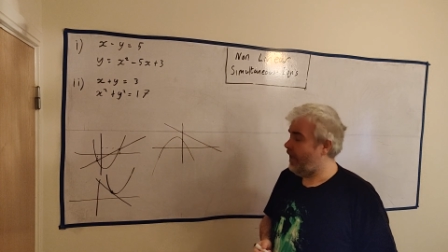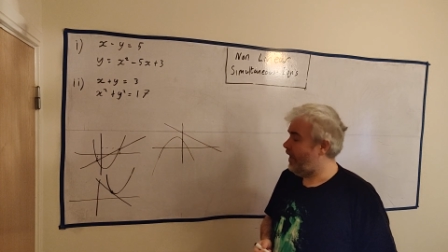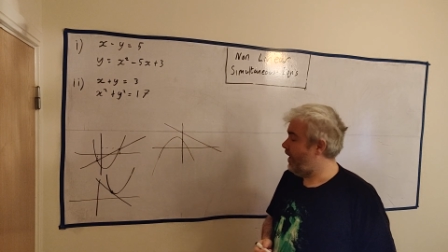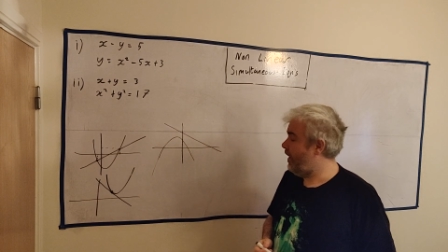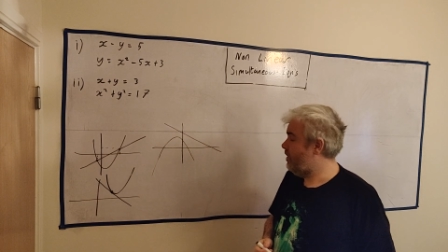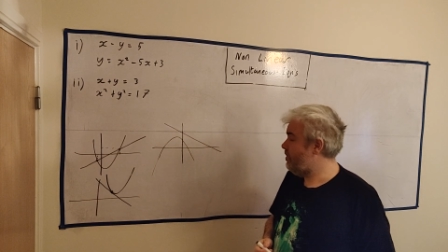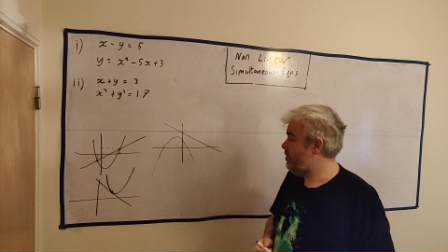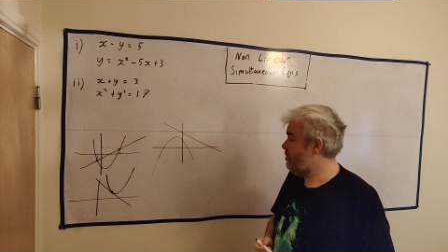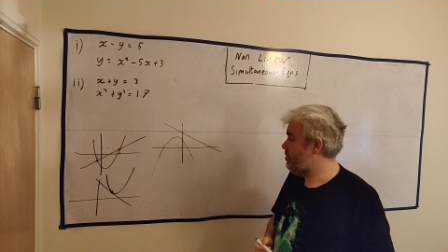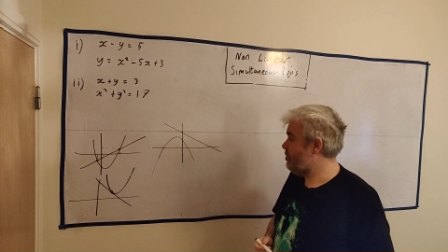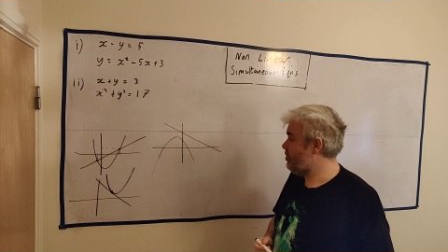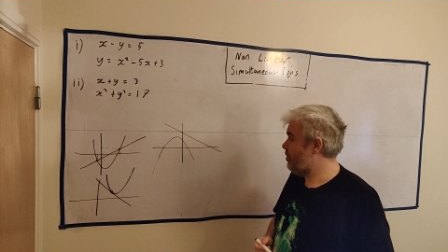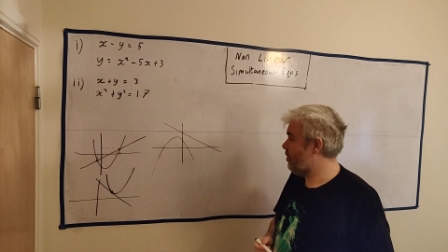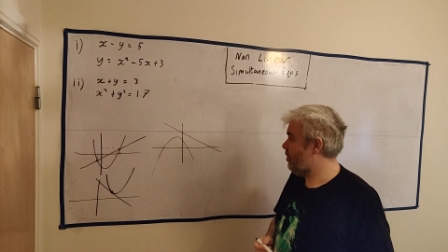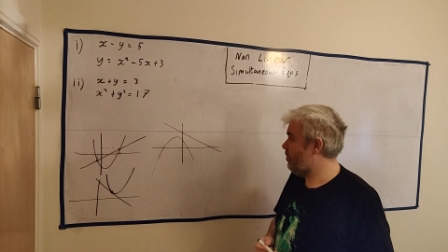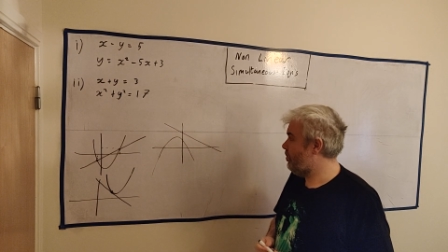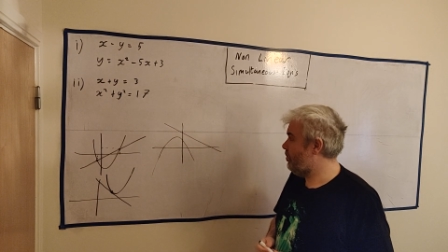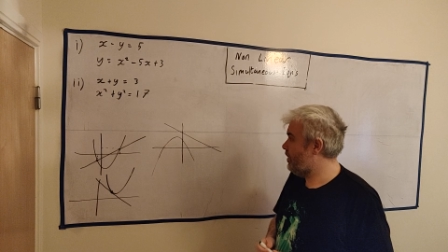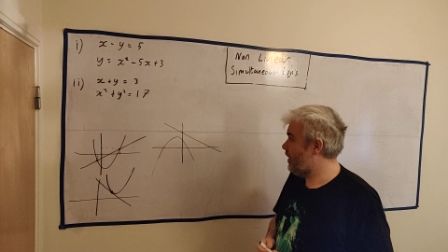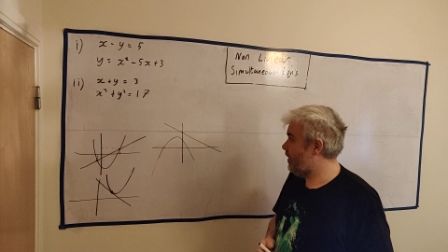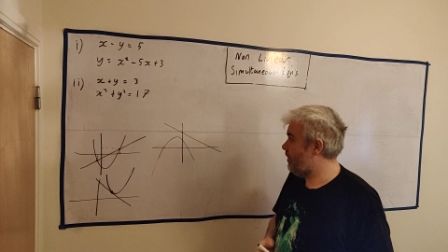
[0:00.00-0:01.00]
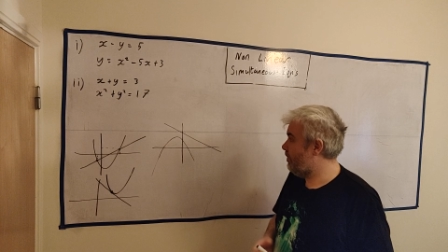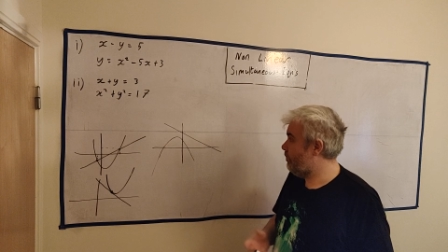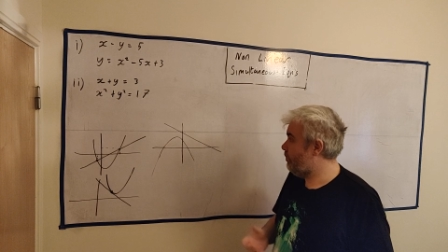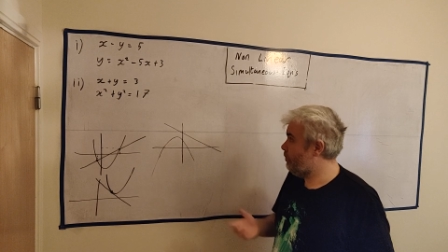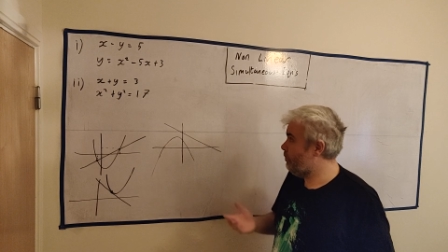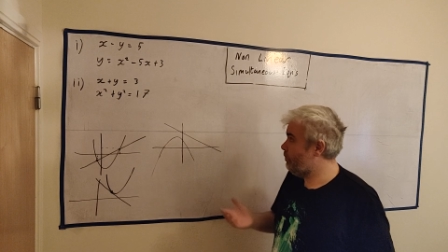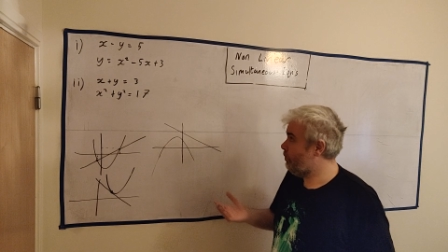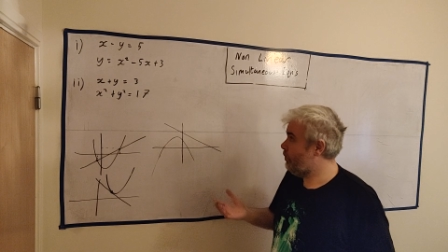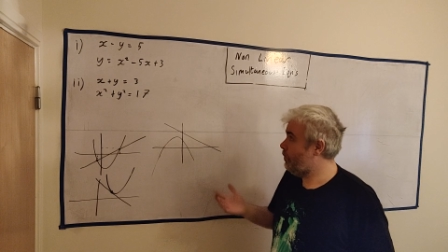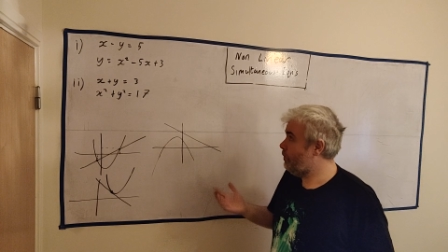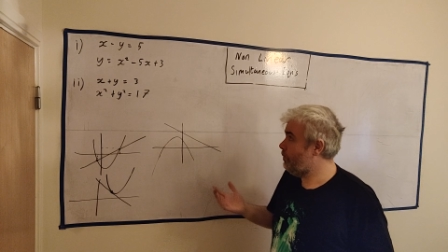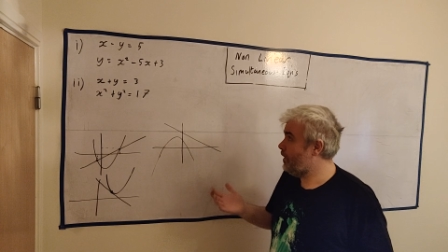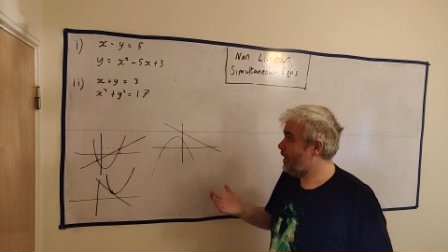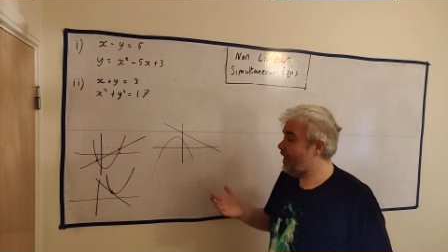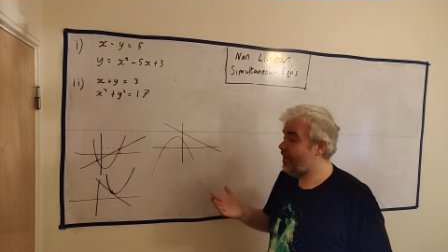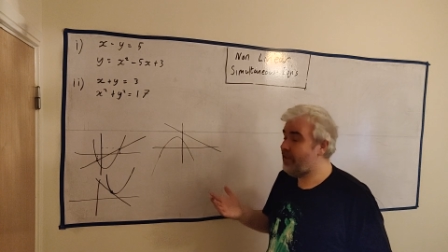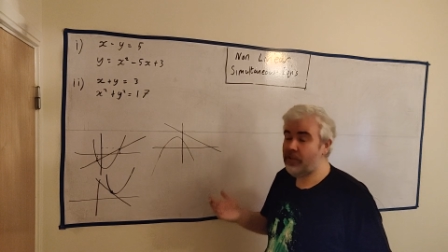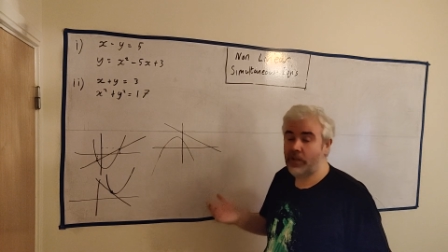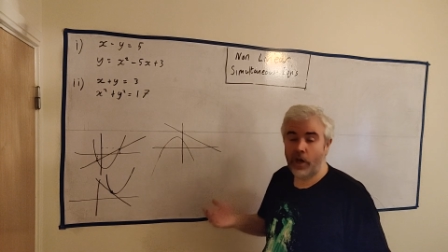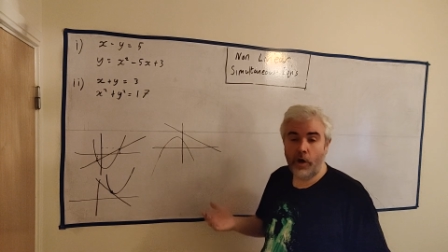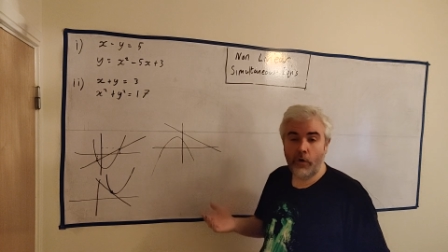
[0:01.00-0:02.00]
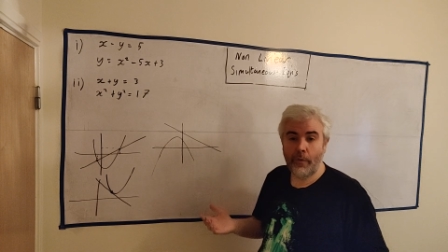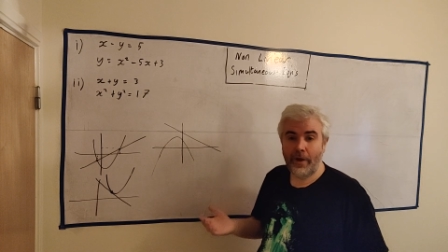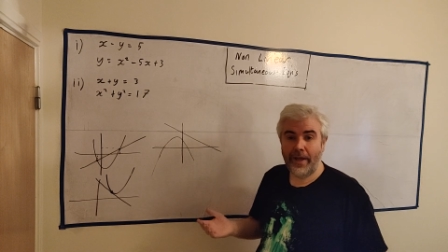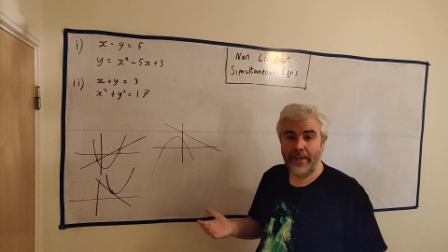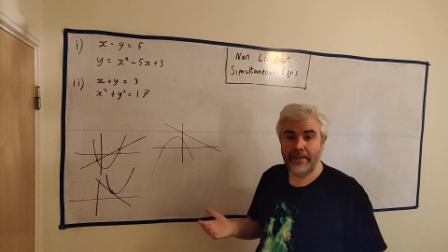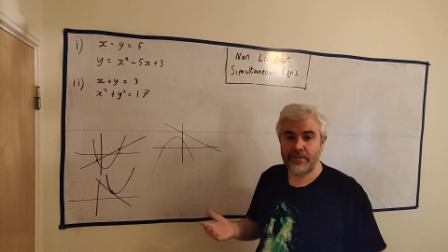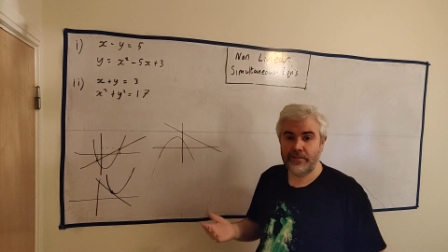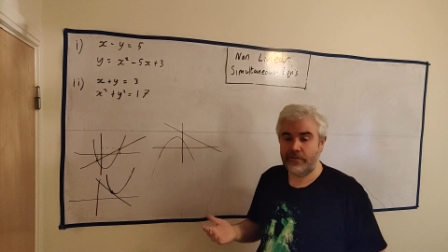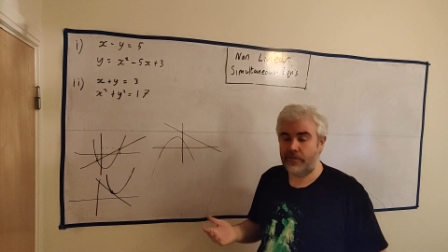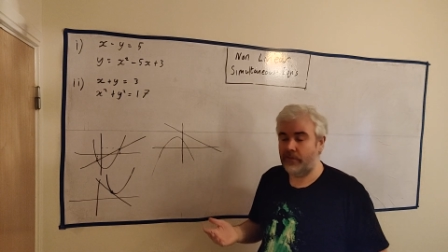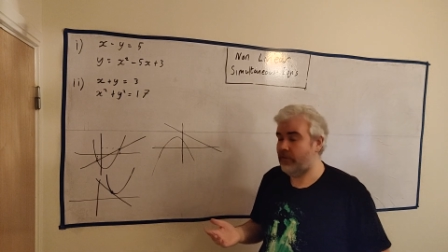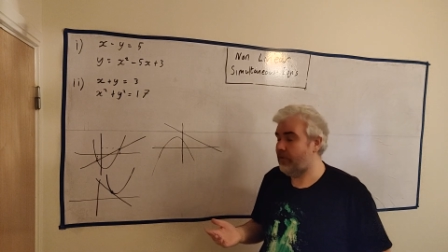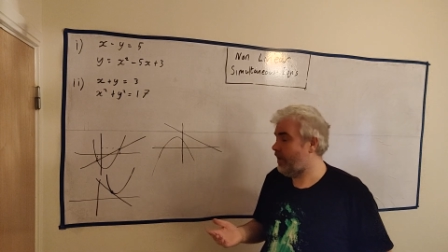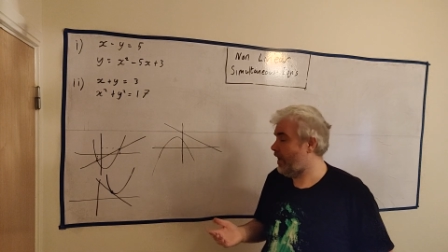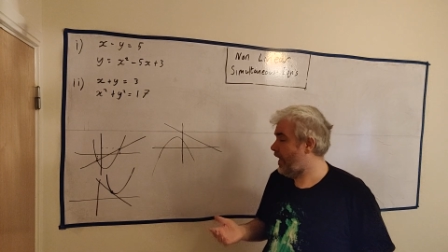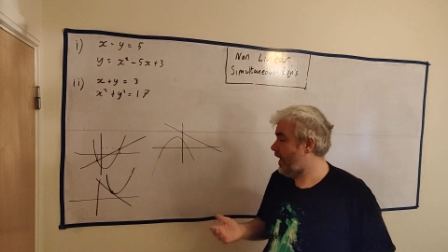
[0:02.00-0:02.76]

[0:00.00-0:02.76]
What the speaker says: and just show you that we will get no answer.